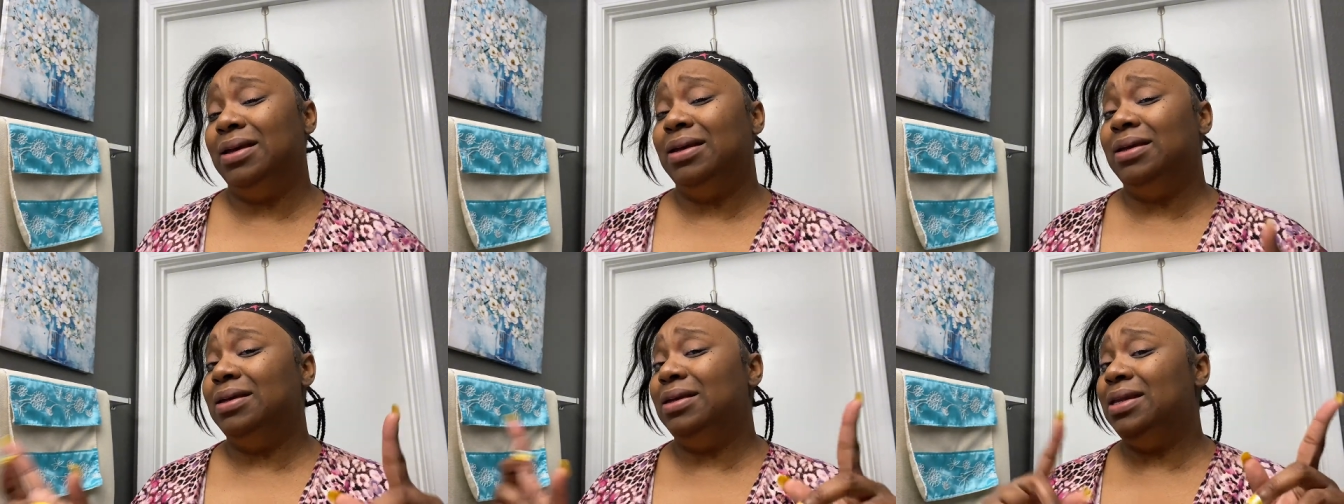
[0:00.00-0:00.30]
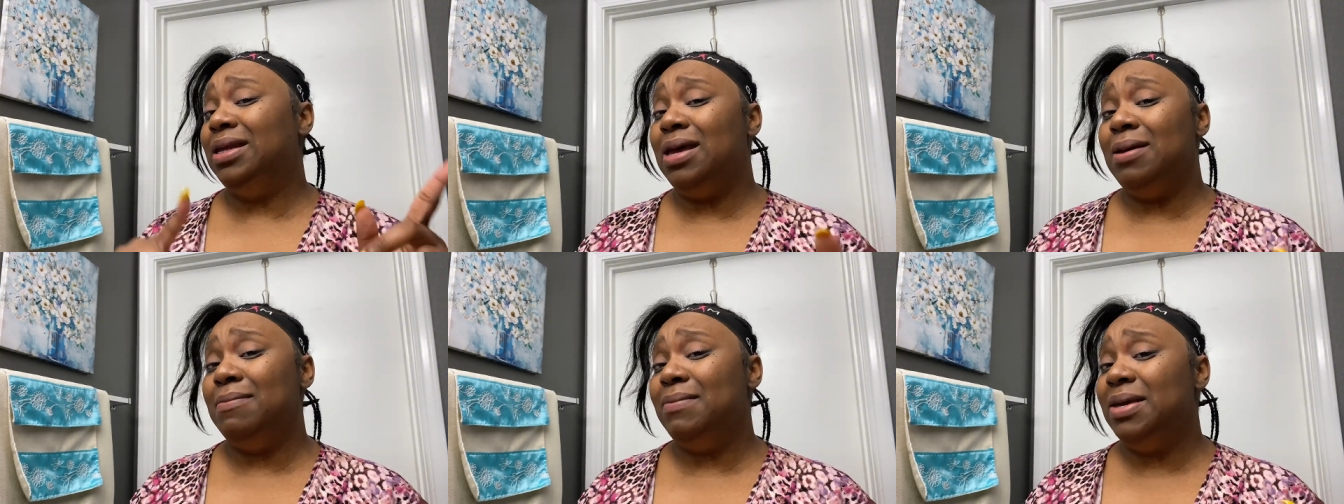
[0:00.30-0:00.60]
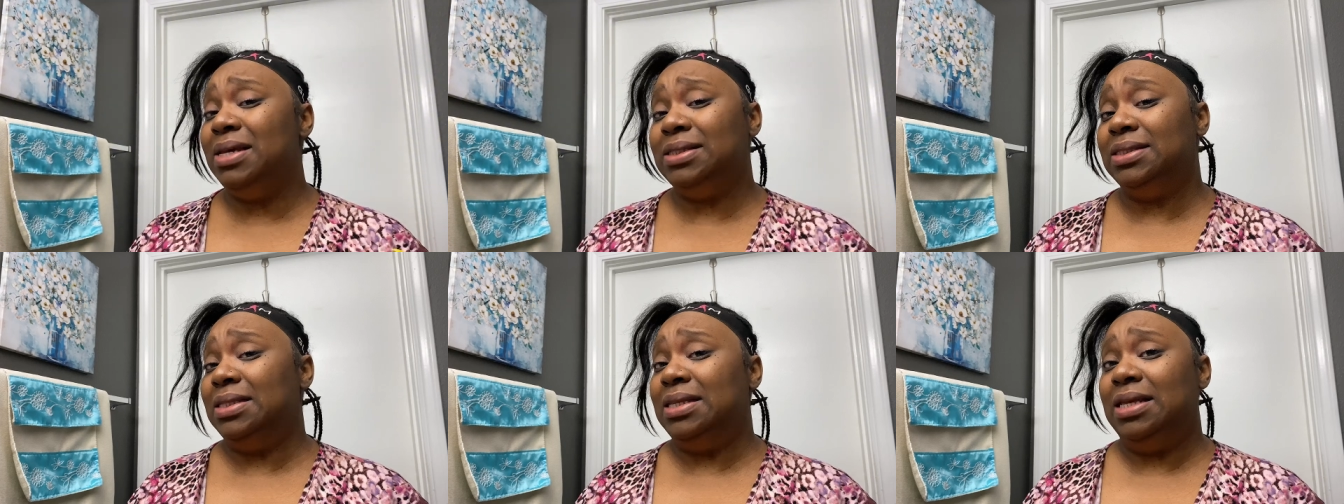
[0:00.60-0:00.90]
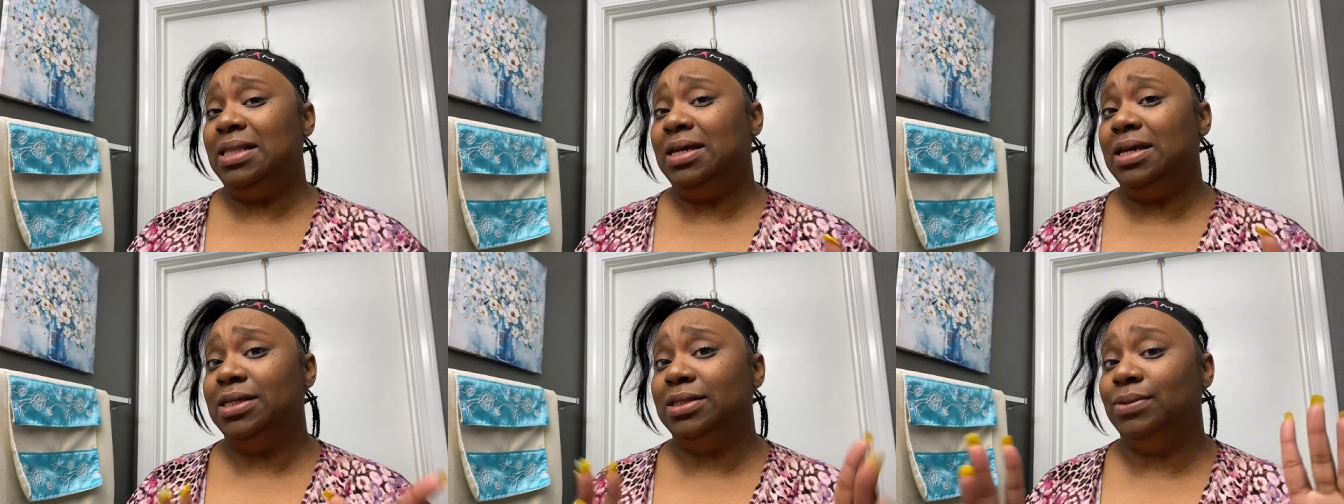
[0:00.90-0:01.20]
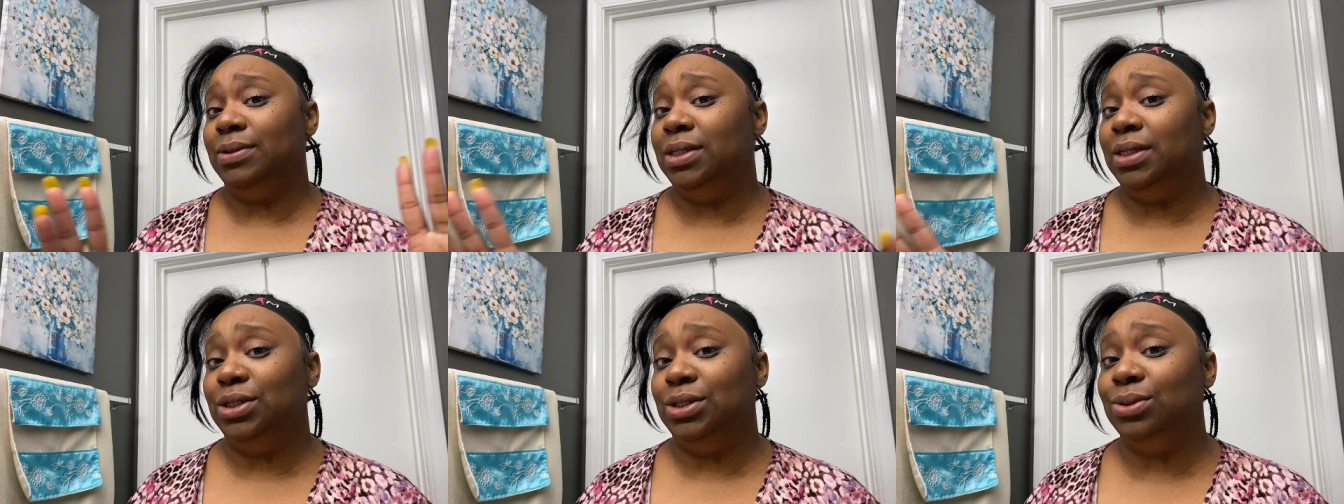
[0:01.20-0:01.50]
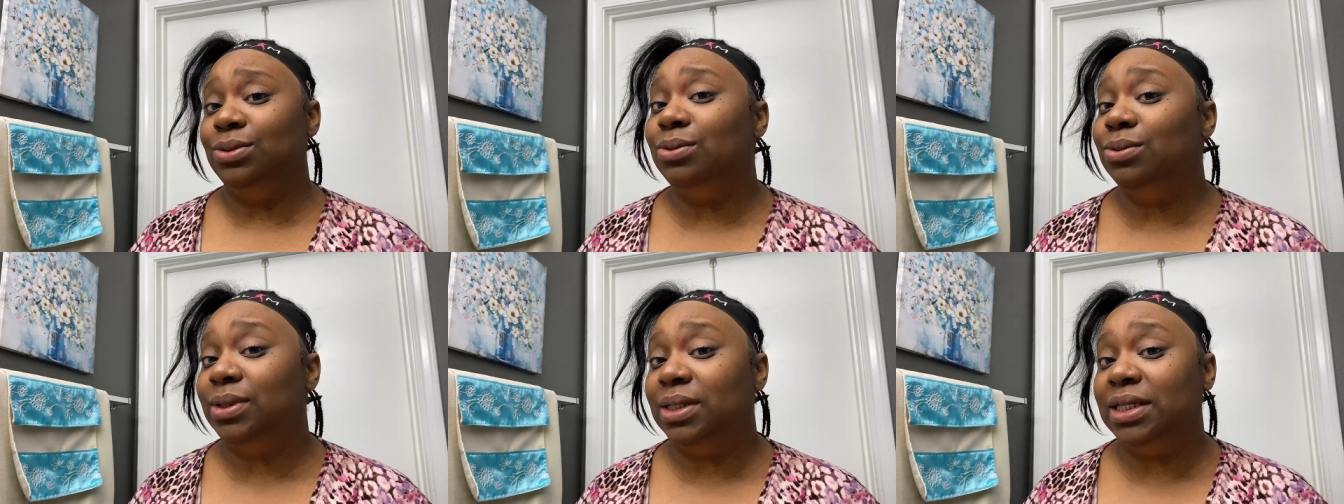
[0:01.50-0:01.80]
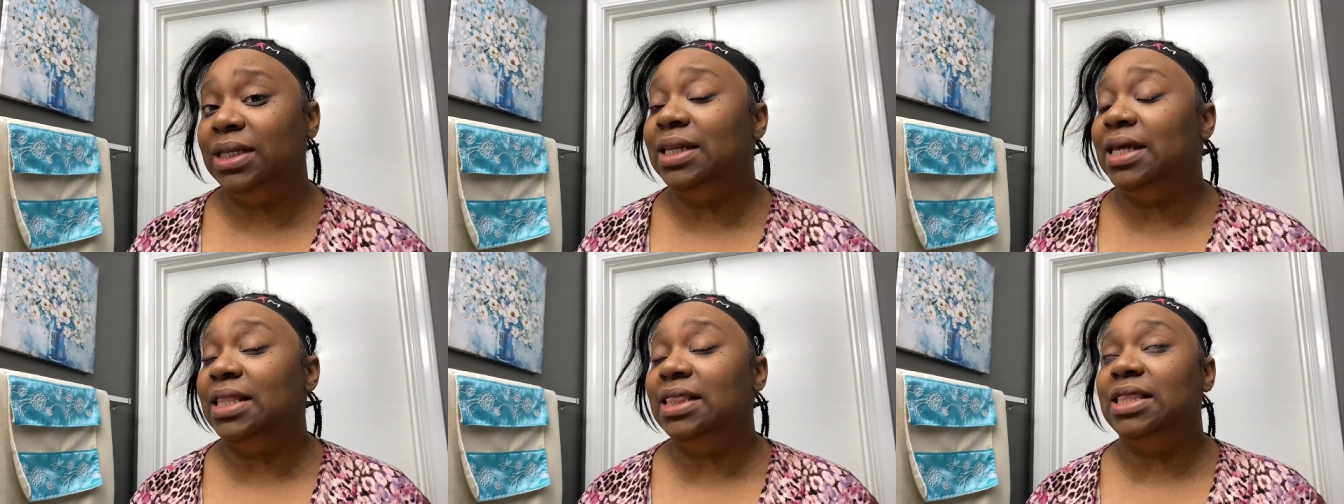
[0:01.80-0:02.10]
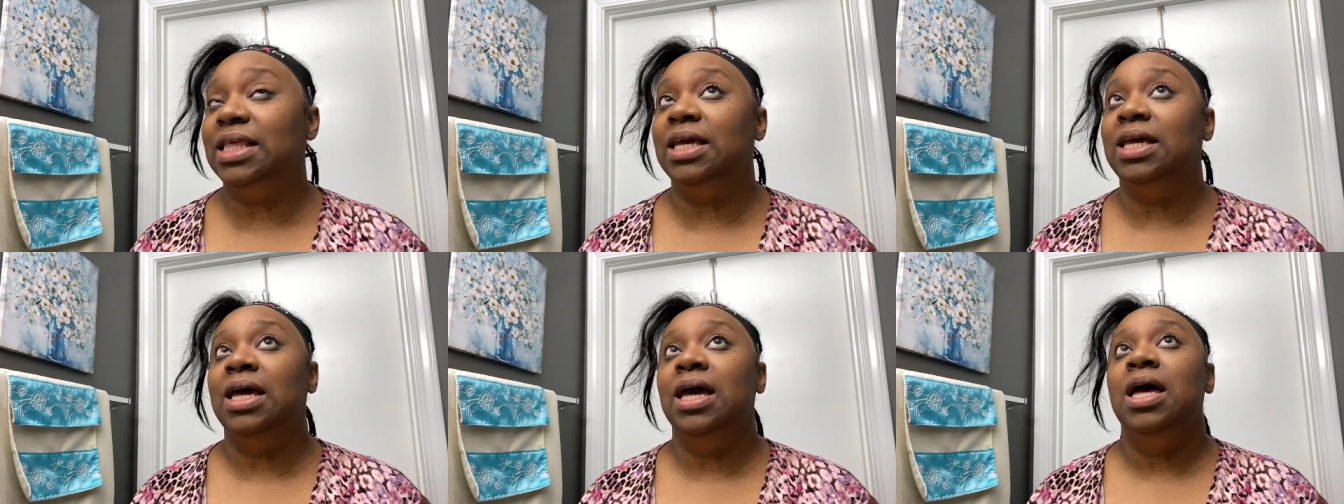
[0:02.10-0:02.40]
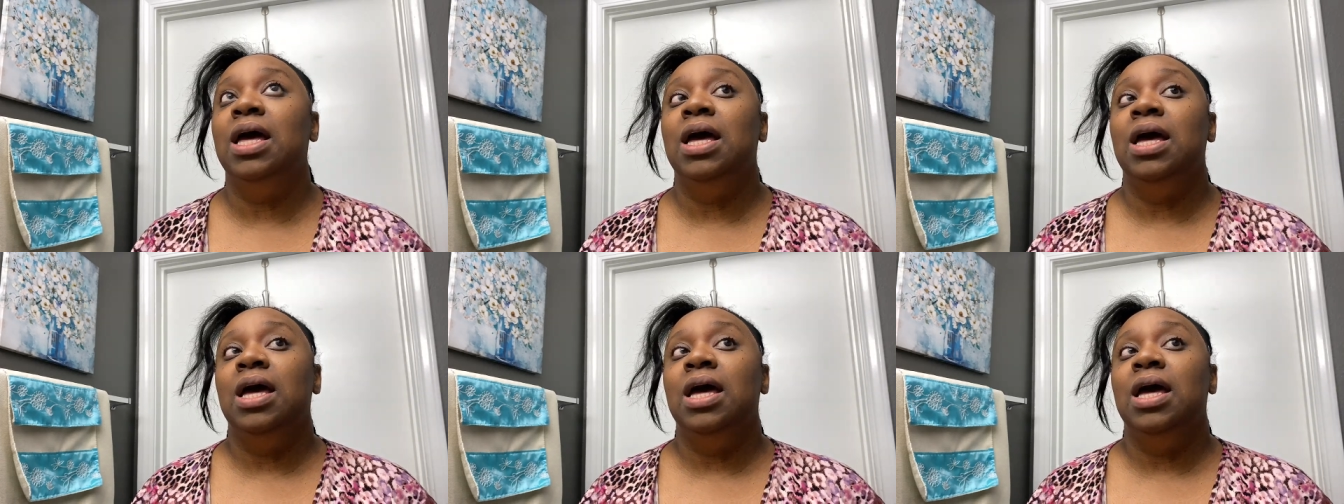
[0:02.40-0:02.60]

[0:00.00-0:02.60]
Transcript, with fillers: you didn't miss nothing because we didn't do really nothing.